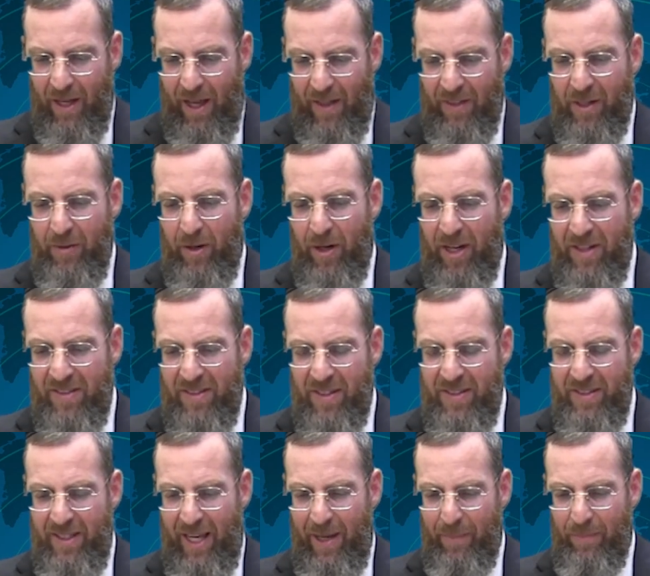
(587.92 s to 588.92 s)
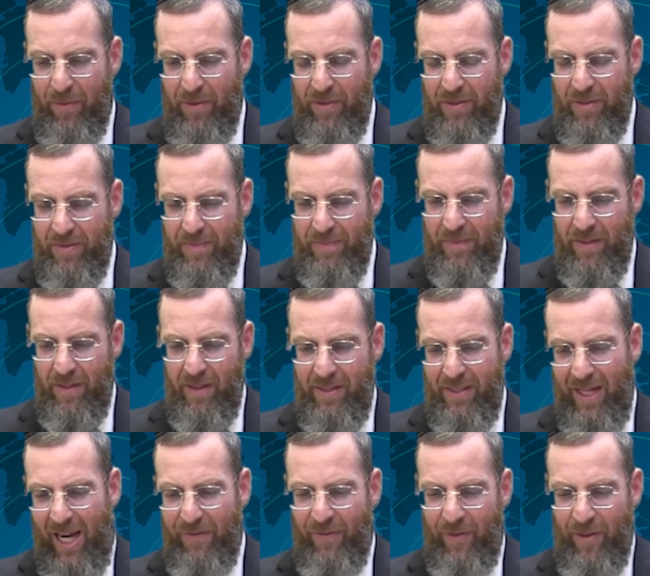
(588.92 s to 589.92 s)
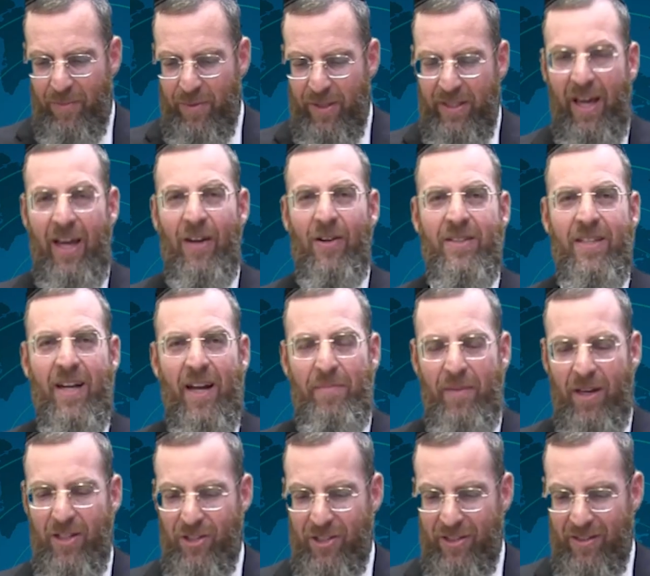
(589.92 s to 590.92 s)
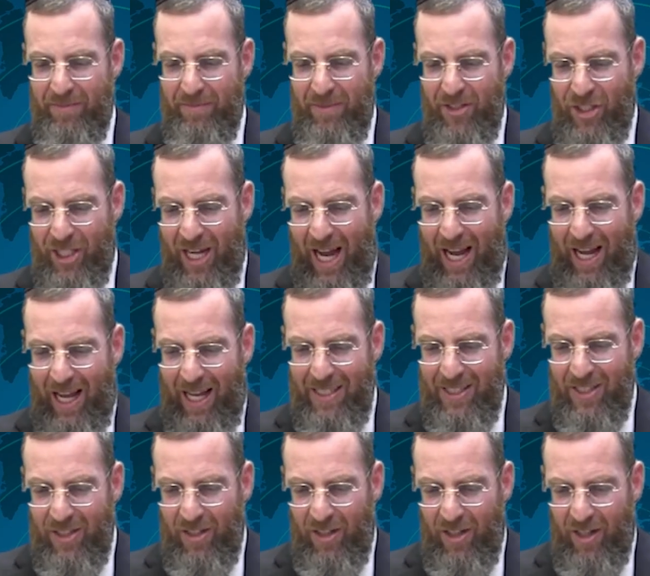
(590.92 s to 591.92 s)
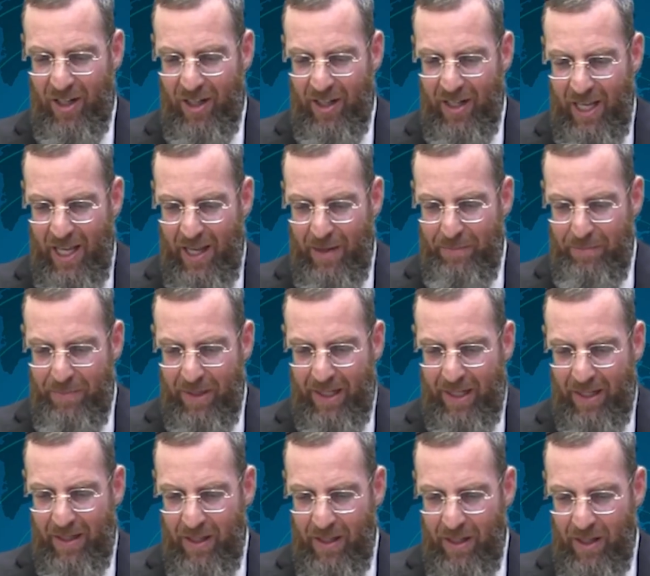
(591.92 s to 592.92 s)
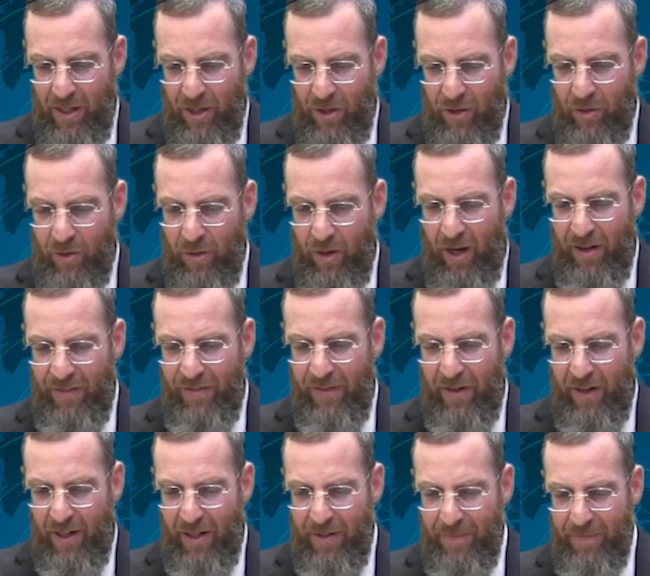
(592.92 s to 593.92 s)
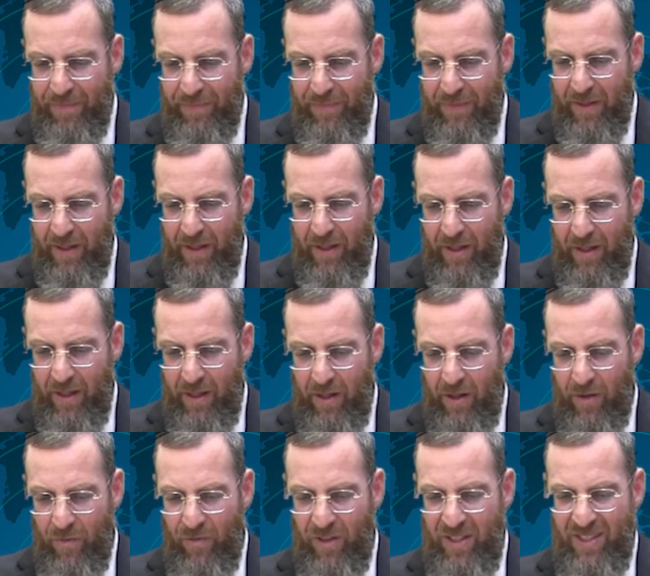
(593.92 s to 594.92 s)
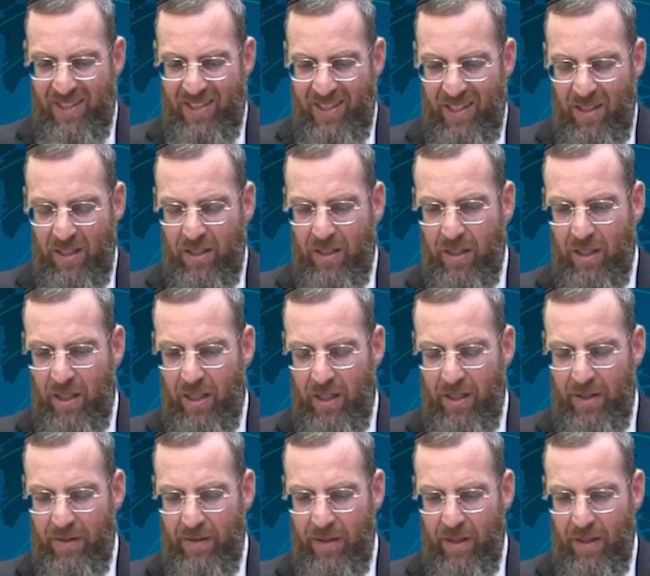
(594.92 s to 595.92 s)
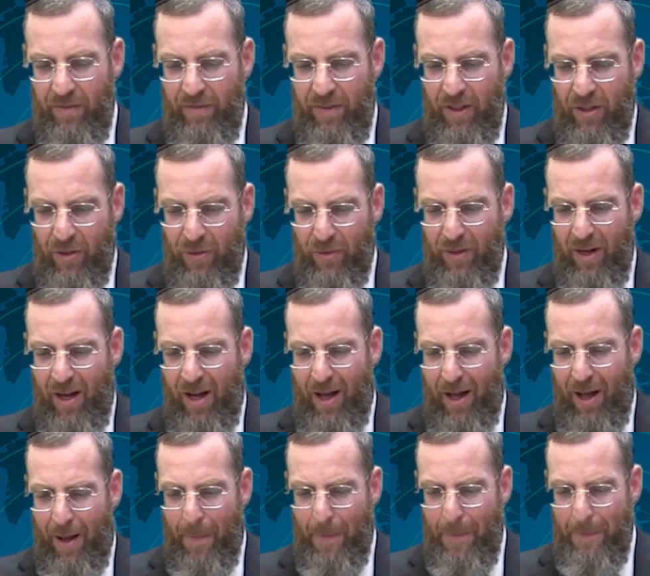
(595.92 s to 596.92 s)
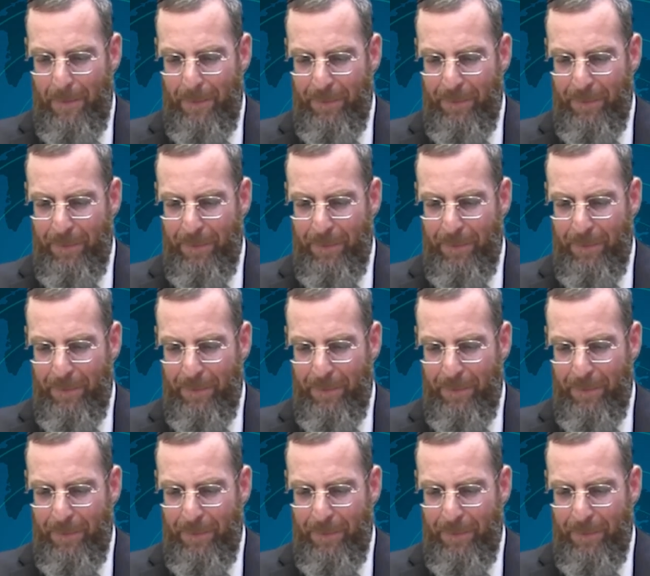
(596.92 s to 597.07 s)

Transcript: And the Gemara gives examples, aside from the potatoes that I mentioned. Mishkachas lo bikrova, visilka, vikra.